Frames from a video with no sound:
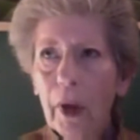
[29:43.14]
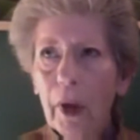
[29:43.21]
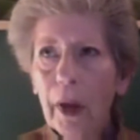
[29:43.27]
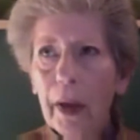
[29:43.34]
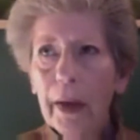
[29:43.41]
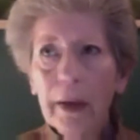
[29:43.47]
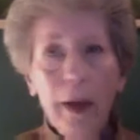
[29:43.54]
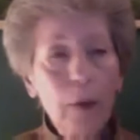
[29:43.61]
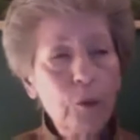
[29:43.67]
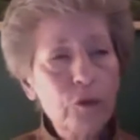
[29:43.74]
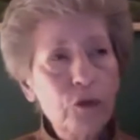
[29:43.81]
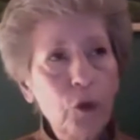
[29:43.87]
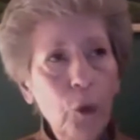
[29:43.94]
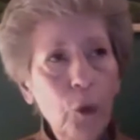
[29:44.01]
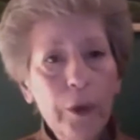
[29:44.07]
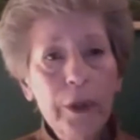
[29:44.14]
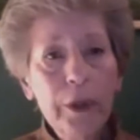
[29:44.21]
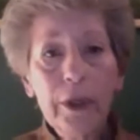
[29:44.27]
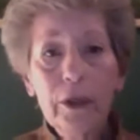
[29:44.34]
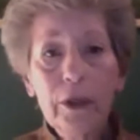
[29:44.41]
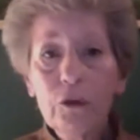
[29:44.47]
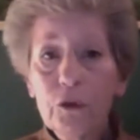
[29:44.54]
And I was going
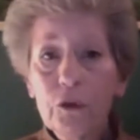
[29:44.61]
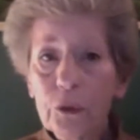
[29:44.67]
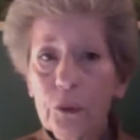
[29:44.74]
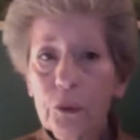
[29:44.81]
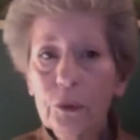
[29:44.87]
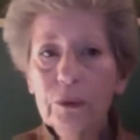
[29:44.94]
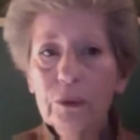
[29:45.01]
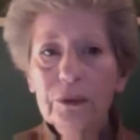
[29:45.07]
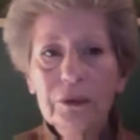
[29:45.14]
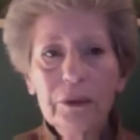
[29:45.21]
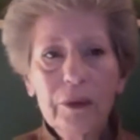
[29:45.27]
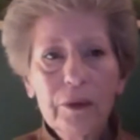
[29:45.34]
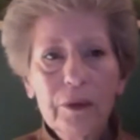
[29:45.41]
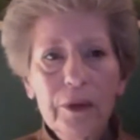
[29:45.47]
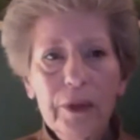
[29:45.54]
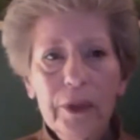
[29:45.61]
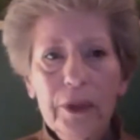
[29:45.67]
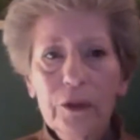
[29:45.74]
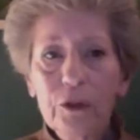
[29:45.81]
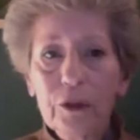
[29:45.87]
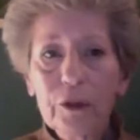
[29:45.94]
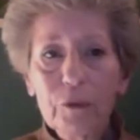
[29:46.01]
into the
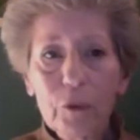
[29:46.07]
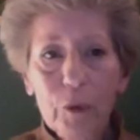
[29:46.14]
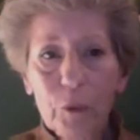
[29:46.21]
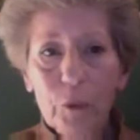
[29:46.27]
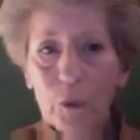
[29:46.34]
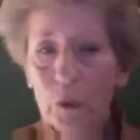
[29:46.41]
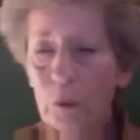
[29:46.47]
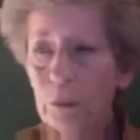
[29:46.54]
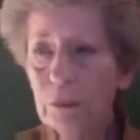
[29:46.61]
delivery room.